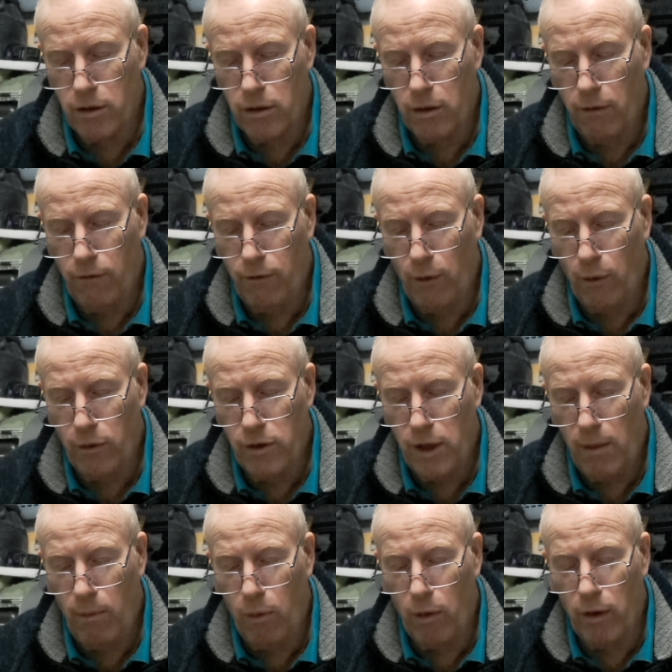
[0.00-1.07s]
to
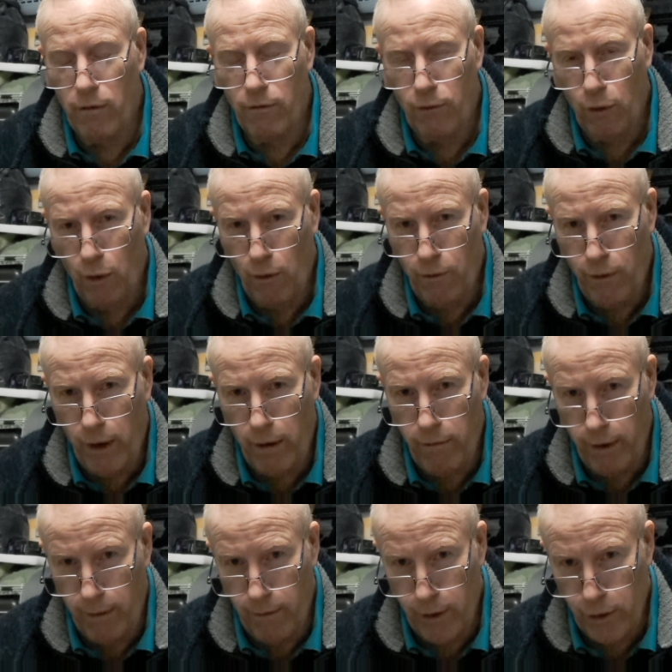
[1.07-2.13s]
40.45
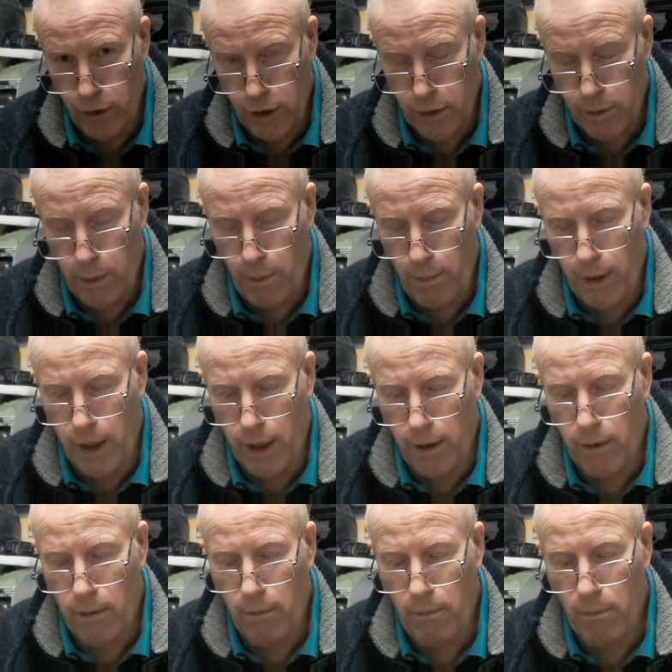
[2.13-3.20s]
revolutions per minute
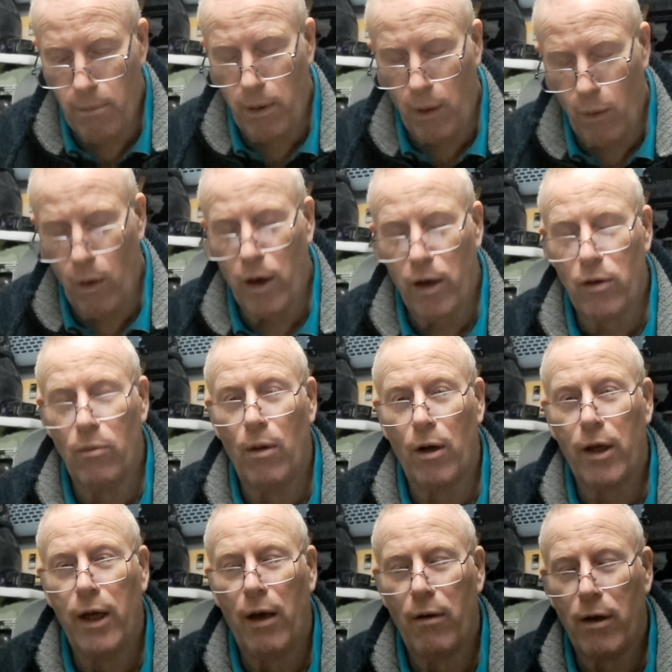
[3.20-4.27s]
by working all my
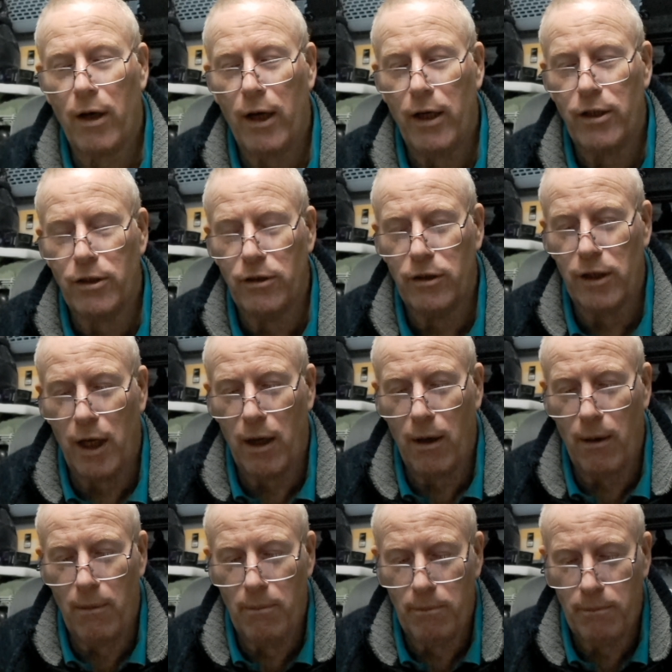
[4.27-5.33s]
calculations out.